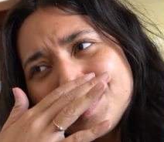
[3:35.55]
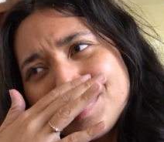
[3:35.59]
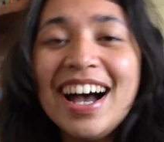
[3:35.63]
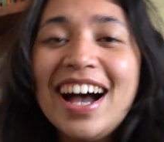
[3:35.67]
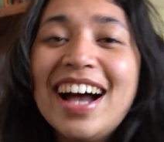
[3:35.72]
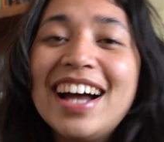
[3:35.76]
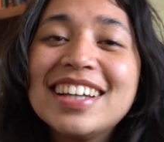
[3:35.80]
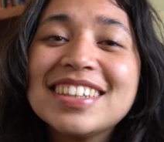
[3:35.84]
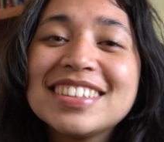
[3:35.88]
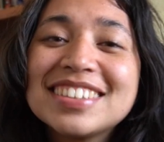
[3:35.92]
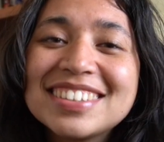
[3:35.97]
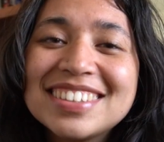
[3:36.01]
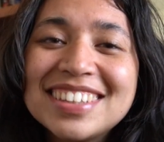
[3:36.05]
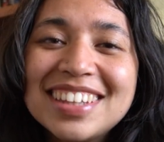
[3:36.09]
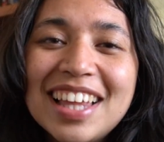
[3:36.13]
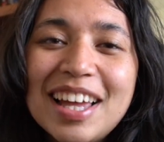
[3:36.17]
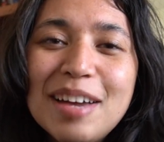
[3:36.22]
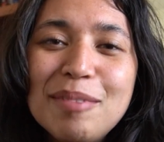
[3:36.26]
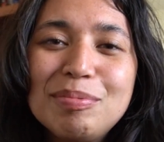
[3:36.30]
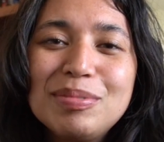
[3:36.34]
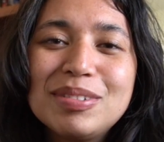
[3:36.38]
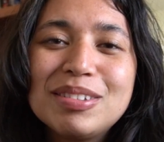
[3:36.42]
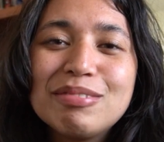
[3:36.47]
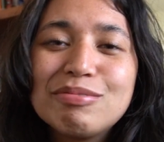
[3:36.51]
I
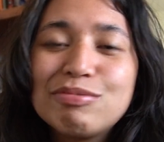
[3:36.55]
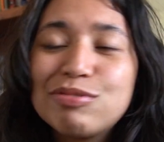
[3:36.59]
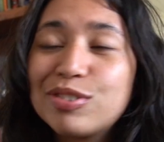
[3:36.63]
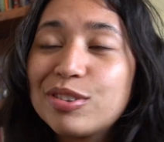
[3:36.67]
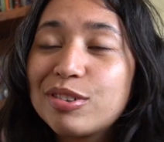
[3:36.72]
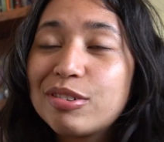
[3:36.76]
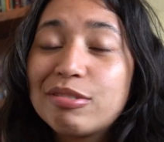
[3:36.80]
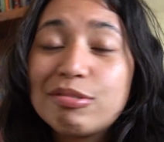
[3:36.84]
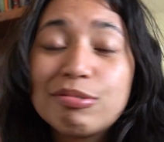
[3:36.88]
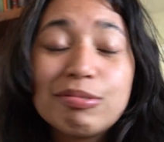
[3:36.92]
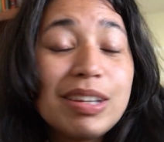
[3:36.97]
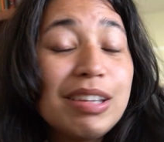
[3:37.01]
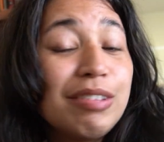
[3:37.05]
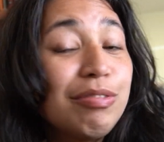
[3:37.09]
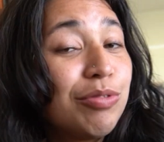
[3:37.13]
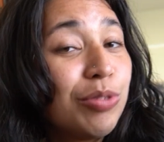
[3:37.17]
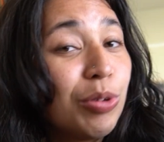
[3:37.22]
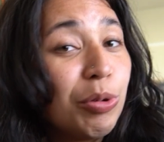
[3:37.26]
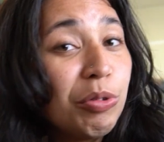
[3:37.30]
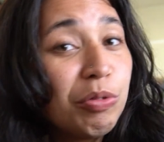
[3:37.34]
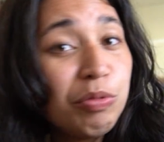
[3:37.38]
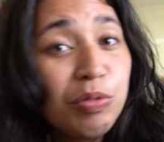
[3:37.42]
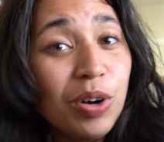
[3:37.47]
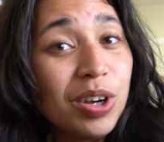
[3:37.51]
slept for 3
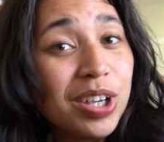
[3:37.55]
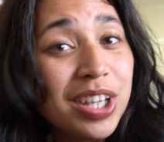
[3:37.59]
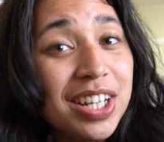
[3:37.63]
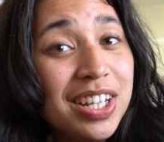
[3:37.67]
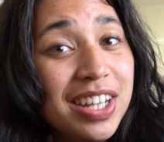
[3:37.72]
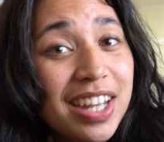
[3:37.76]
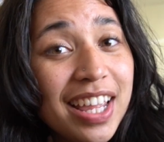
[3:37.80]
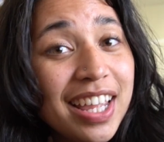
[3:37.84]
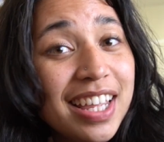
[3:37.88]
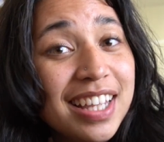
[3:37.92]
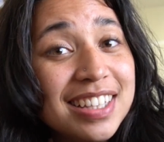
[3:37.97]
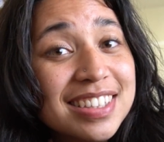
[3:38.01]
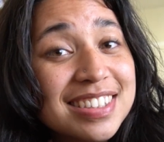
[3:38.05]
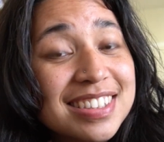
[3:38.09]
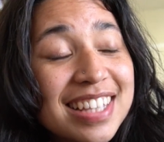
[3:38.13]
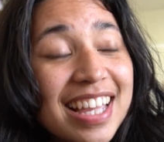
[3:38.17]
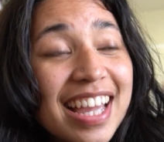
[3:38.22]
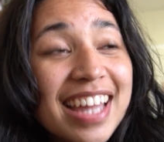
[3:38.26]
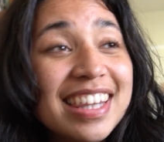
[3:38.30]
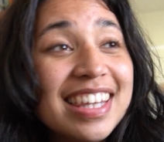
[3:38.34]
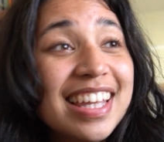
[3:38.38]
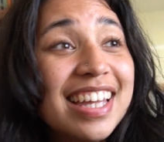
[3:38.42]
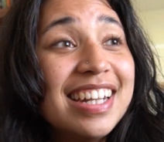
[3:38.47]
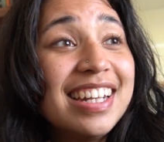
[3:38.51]
full fucking days,
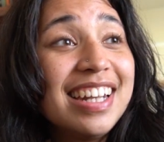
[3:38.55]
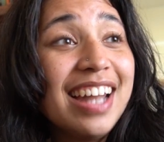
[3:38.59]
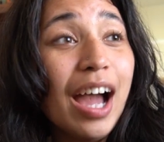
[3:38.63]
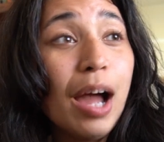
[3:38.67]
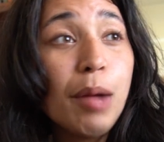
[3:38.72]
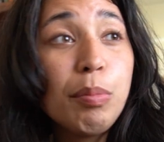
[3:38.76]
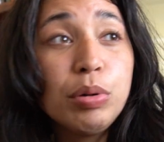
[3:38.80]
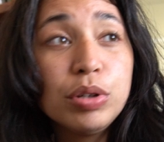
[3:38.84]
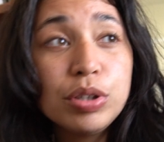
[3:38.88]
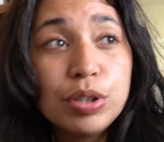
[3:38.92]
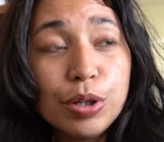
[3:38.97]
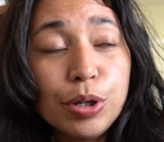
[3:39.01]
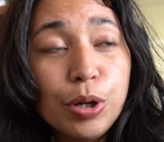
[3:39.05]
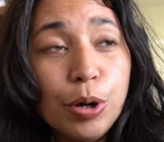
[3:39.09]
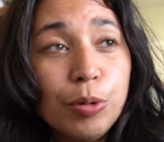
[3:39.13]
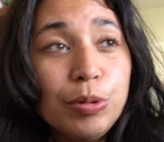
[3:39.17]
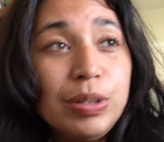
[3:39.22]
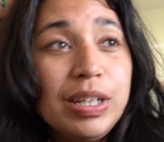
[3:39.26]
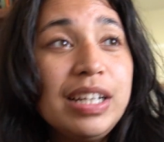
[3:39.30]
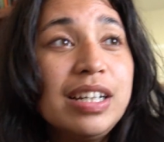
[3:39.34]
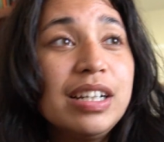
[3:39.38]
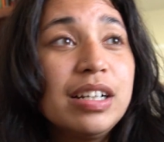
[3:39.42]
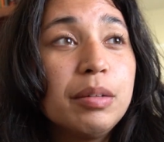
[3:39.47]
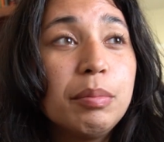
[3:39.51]
and then I put the
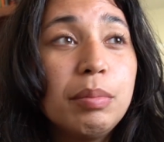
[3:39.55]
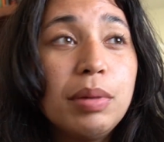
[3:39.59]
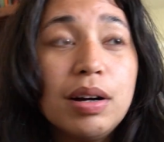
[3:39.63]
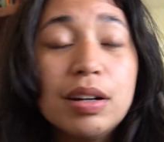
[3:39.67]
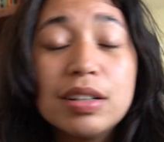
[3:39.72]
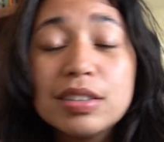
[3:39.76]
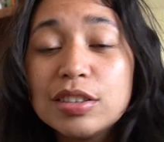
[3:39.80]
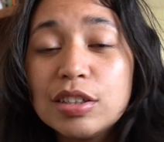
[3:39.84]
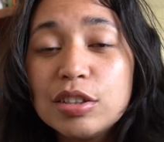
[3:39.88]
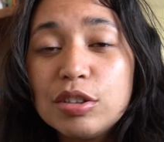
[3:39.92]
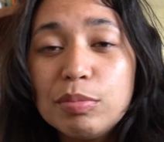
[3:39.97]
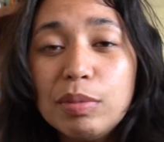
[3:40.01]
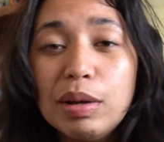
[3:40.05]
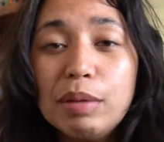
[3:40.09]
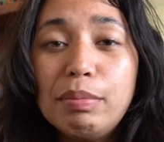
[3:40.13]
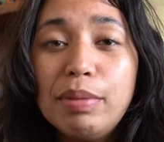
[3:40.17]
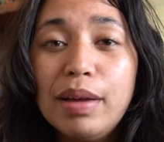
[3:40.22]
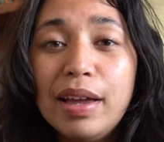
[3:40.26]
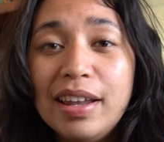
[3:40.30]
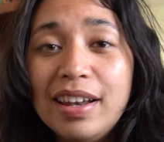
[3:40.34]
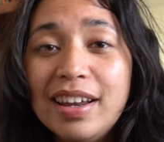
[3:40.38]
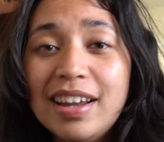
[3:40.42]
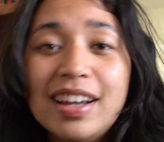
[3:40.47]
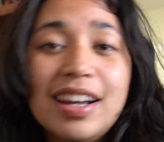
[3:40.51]
codeine in a box under my
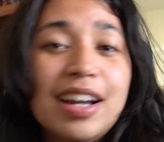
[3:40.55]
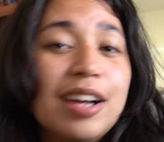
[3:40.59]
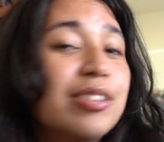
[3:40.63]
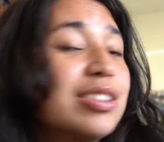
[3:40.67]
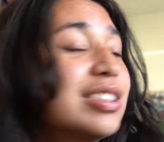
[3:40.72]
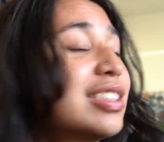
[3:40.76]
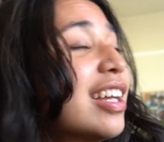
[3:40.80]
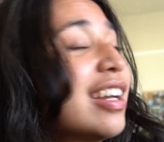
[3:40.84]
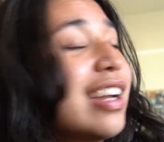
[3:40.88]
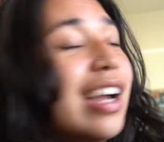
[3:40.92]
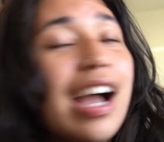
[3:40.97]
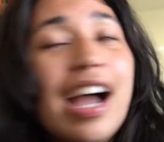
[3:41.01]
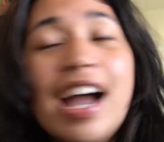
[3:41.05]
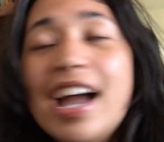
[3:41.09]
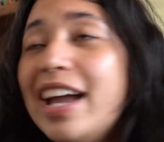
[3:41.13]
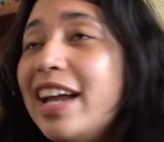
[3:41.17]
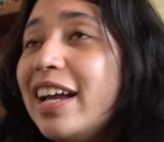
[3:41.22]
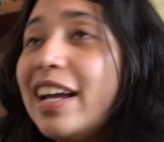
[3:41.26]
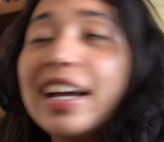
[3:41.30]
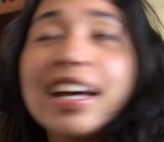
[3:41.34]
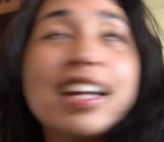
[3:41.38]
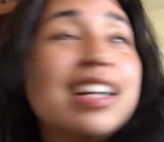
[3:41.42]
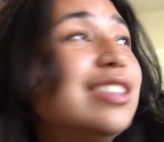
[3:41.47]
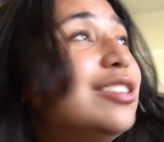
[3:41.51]
bed, and I was like, I
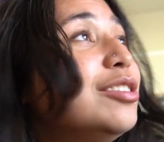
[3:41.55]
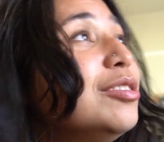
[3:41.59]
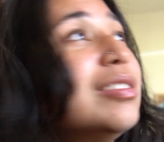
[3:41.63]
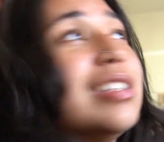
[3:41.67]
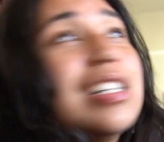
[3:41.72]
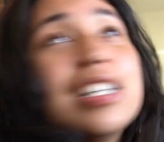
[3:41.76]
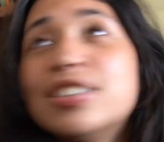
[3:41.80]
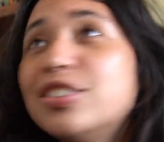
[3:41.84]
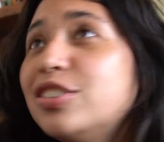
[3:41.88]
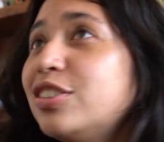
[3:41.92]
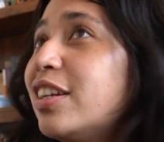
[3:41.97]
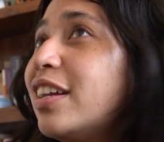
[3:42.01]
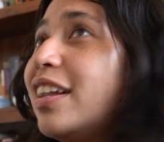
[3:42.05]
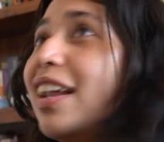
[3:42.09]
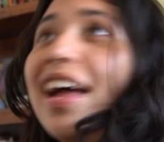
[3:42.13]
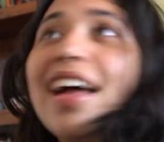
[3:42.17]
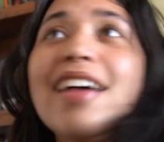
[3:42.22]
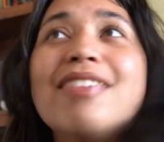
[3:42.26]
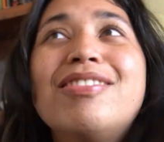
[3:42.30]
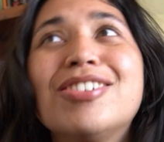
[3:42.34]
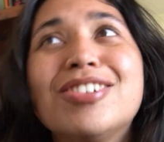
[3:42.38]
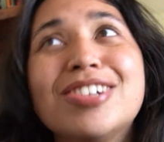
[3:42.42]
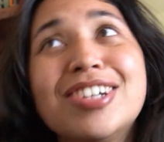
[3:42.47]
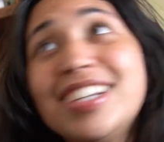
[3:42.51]
ain't gonna do that shit
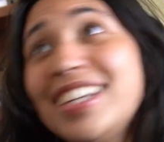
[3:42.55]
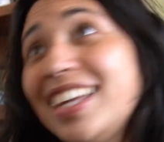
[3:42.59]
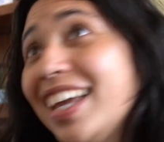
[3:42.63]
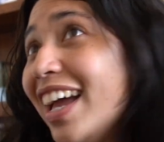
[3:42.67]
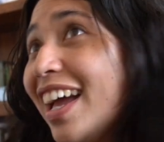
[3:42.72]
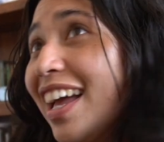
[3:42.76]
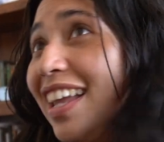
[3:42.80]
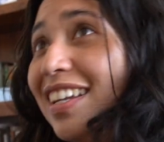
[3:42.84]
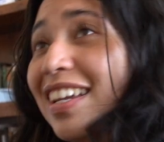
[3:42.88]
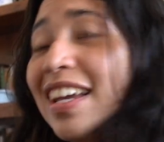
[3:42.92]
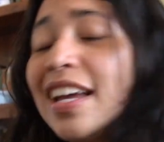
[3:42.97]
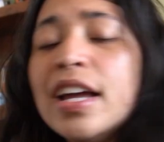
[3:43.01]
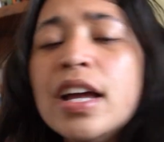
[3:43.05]
ever again.